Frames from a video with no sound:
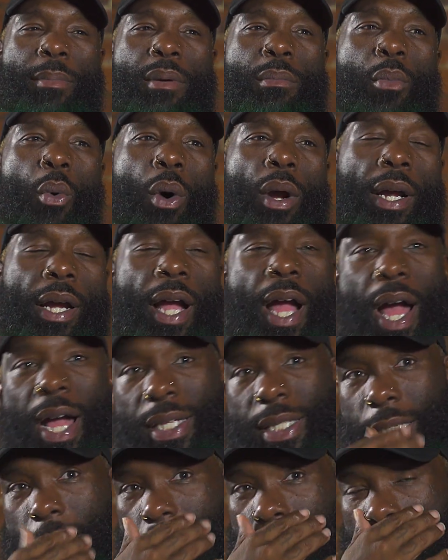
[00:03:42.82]
more the
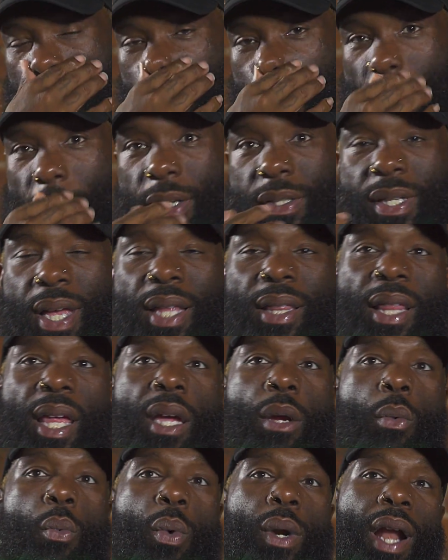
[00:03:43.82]
content of the records. I
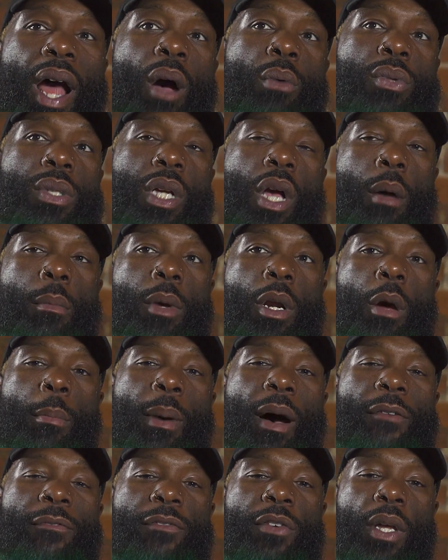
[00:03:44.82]
think when I was coming
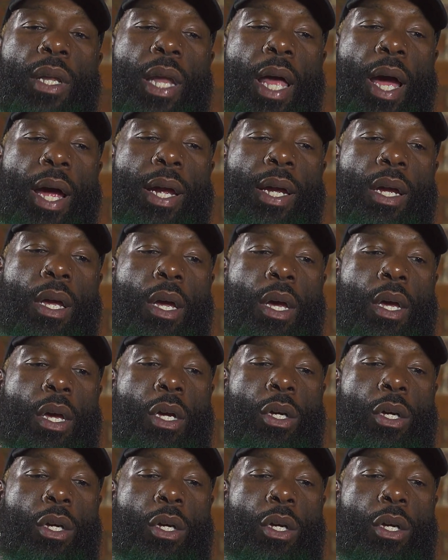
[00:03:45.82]
up, I feel like,